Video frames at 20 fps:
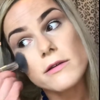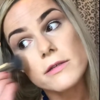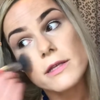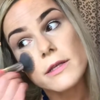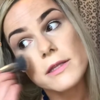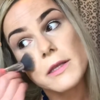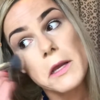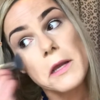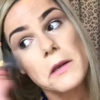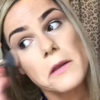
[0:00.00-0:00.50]
at the
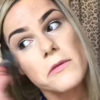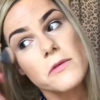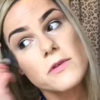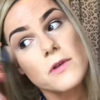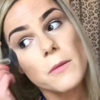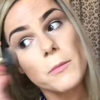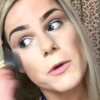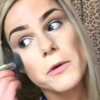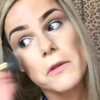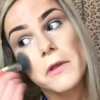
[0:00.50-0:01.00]
end of the
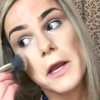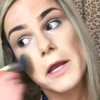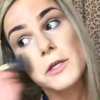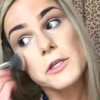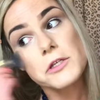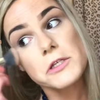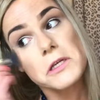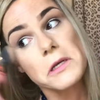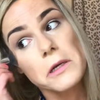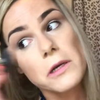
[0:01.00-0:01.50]
summer last
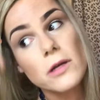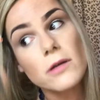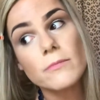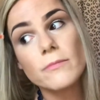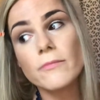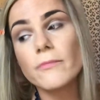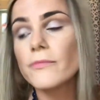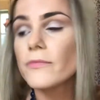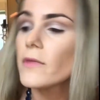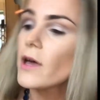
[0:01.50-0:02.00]
year.
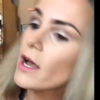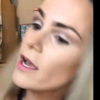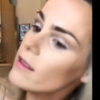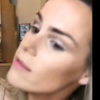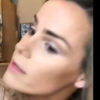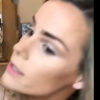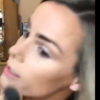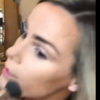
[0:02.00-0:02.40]
I like